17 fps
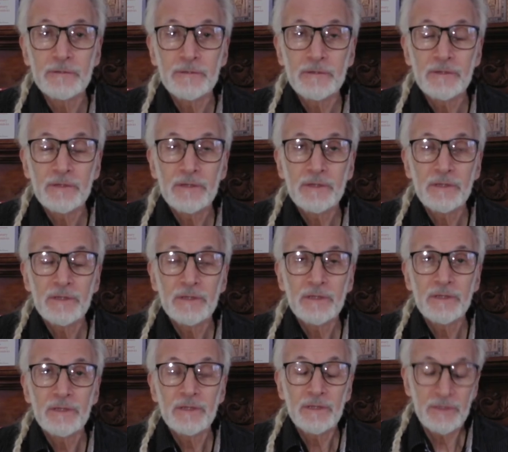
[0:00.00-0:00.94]

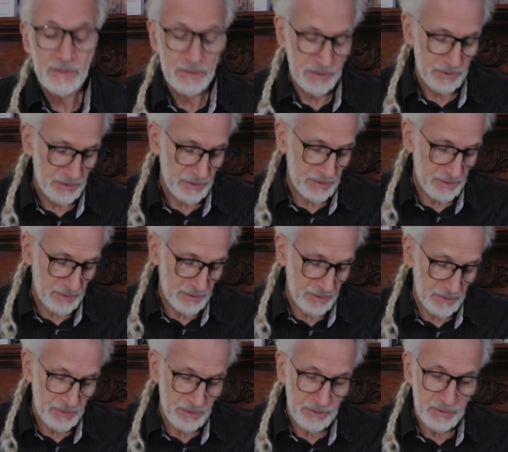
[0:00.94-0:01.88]

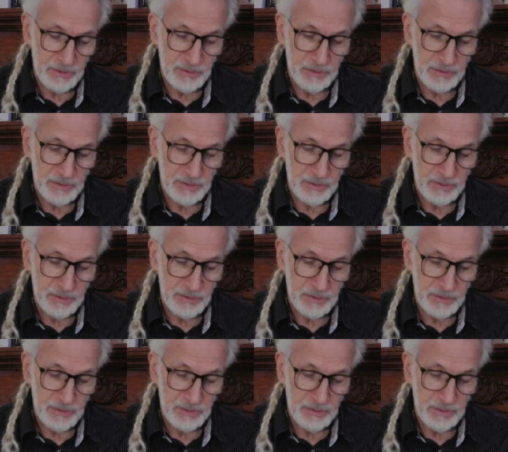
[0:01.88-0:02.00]
Nothing is said.